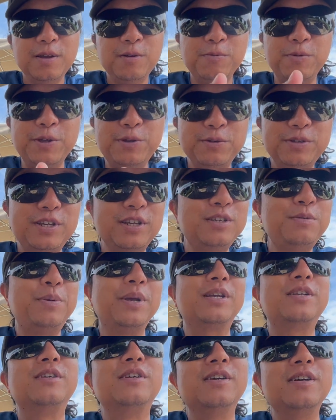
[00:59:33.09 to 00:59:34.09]
We used his
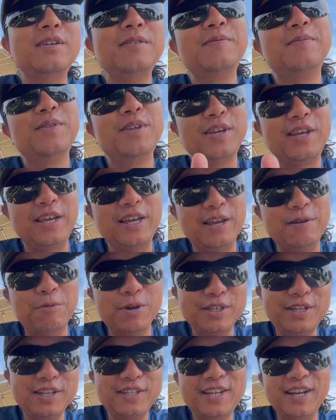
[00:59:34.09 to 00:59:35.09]
picture. It
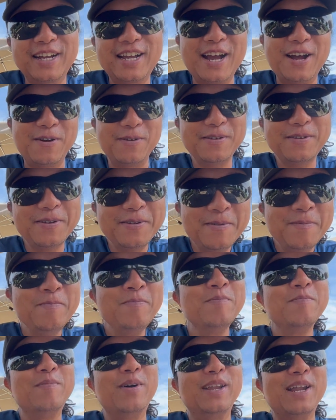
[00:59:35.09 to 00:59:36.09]
was his account,
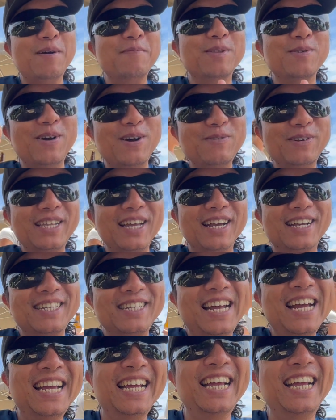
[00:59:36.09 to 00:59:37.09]
but I'm the one who
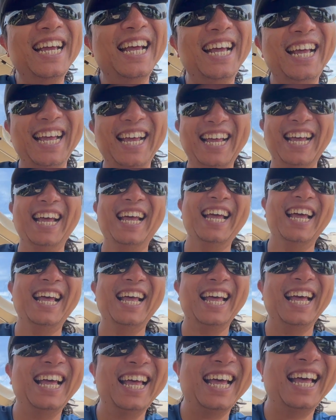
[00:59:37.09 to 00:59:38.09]
texted.
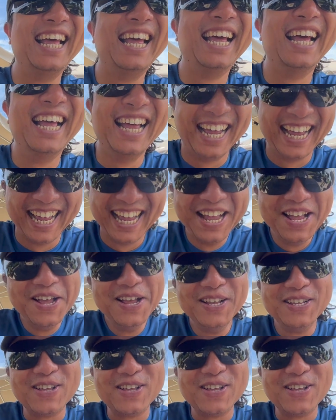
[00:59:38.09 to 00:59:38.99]
Yes.